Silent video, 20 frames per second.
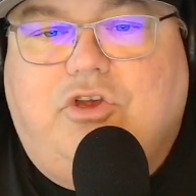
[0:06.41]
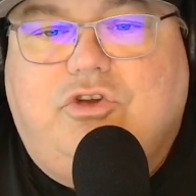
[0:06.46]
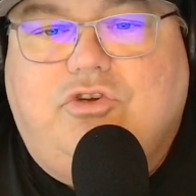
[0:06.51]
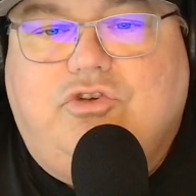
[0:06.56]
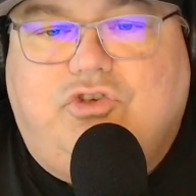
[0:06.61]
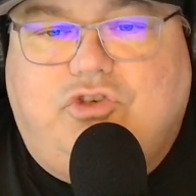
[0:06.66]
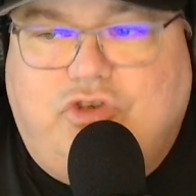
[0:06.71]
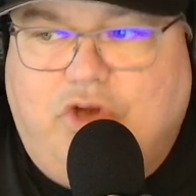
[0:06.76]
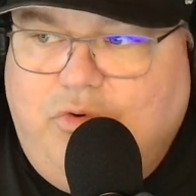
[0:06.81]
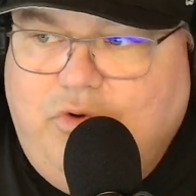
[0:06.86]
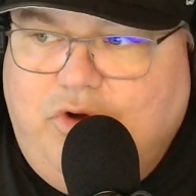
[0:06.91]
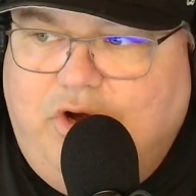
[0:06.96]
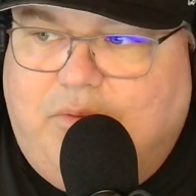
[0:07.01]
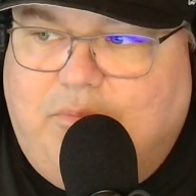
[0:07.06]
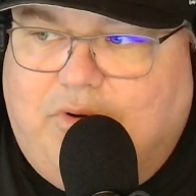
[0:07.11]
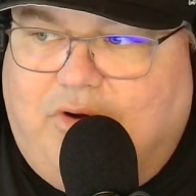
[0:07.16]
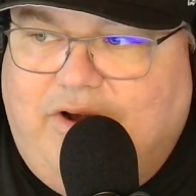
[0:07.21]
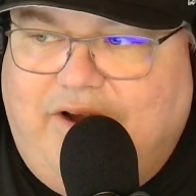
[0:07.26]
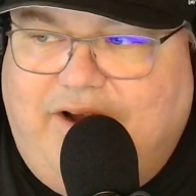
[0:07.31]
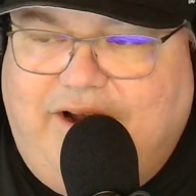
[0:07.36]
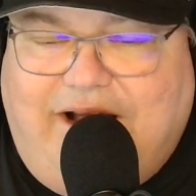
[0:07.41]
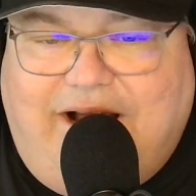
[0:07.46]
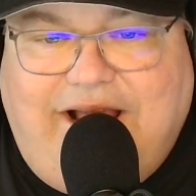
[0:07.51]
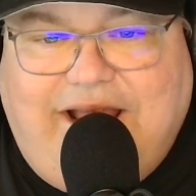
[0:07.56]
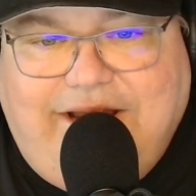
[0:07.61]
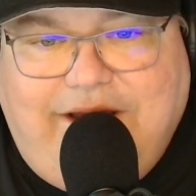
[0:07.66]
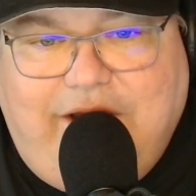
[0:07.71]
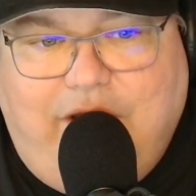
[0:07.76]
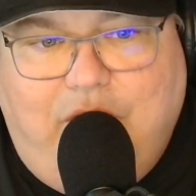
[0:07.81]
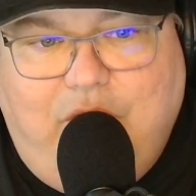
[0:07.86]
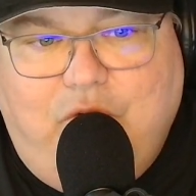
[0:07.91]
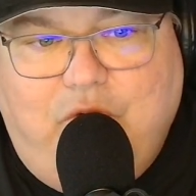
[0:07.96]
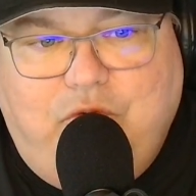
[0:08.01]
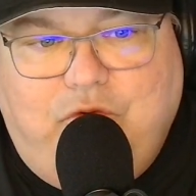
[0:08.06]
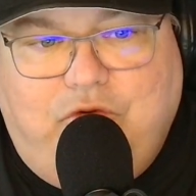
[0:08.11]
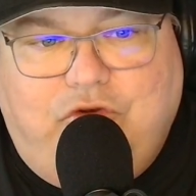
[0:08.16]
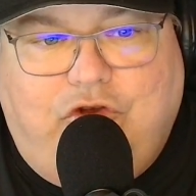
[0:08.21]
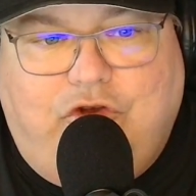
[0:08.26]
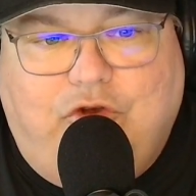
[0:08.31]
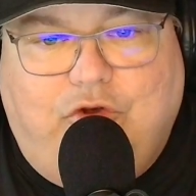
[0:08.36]
show number
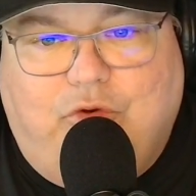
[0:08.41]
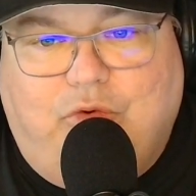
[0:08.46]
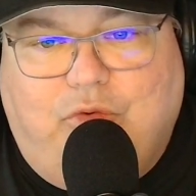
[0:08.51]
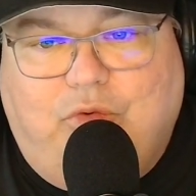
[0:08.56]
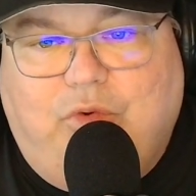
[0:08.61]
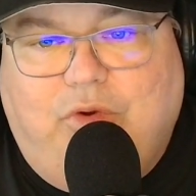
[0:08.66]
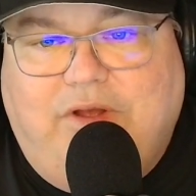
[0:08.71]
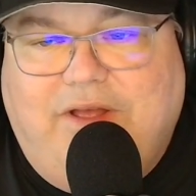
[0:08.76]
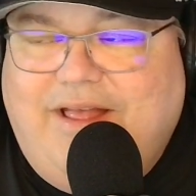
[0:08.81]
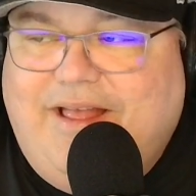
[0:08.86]
902.